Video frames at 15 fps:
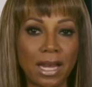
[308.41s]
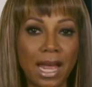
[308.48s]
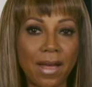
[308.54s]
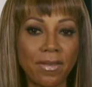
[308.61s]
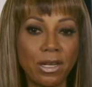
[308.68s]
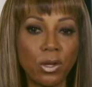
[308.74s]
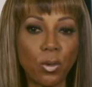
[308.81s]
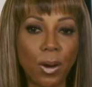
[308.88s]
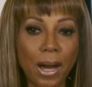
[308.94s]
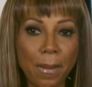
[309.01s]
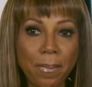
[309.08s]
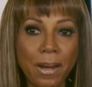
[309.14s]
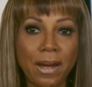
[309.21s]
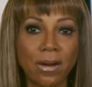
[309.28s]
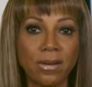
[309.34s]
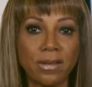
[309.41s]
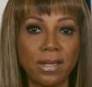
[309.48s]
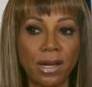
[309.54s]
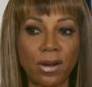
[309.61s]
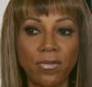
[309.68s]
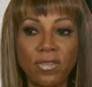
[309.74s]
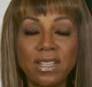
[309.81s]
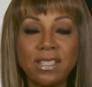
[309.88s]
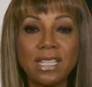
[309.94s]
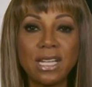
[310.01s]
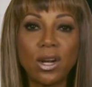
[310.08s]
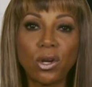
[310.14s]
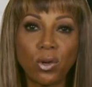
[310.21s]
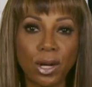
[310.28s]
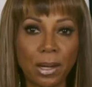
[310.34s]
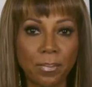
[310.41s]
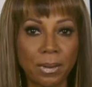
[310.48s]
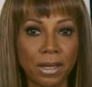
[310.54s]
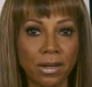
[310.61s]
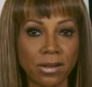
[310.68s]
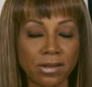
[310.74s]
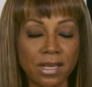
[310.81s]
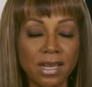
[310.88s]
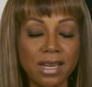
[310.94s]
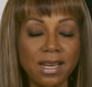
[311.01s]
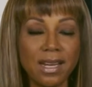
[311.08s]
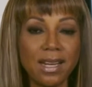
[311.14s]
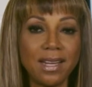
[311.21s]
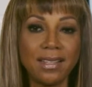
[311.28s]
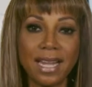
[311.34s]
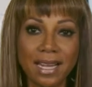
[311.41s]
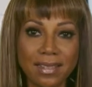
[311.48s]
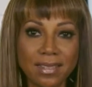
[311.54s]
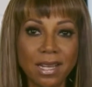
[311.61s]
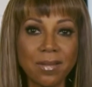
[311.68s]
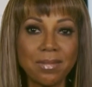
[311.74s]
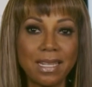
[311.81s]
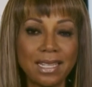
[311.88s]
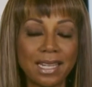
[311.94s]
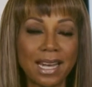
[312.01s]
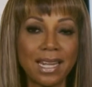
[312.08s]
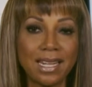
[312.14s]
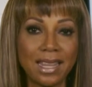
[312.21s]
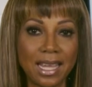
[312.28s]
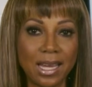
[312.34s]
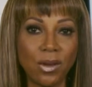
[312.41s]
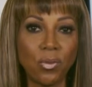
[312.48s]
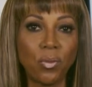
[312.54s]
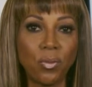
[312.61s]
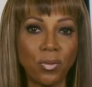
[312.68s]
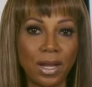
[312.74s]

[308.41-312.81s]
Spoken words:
having grandparents there and visiting our grandparents, that's something that I think